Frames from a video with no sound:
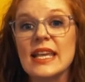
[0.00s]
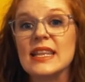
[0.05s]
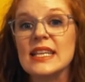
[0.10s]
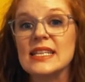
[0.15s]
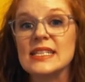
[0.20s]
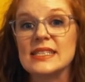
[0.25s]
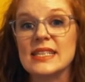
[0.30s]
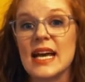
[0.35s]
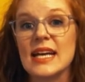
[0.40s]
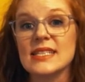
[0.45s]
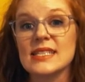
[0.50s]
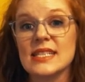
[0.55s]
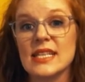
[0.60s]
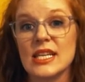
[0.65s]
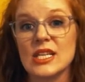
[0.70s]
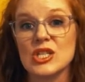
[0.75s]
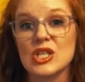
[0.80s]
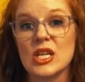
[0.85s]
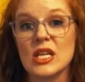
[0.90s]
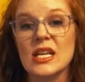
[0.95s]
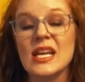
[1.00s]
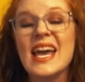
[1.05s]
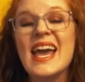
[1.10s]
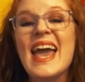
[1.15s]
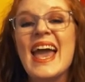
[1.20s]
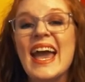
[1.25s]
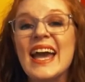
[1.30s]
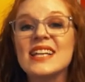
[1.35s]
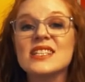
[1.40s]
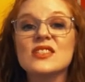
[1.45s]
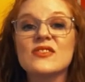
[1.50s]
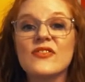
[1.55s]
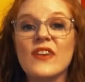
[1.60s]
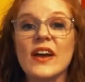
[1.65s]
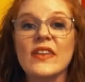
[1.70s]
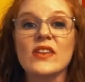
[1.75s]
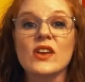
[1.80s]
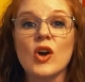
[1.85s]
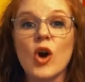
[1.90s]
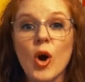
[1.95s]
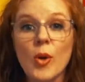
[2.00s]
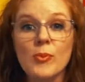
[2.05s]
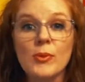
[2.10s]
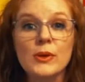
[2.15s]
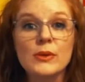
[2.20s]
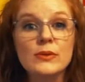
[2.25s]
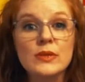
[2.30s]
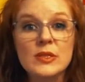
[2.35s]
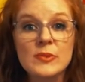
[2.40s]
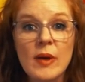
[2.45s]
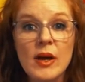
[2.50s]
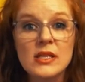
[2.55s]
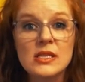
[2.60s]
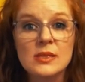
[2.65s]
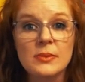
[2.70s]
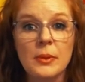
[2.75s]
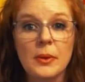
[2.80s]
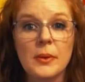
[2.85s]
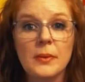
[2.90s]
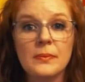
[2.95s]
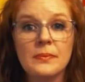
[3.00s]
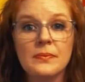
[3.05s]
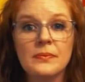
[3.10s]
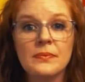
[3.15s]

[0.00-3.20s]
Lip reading: the assassination and to find the culprit responsible.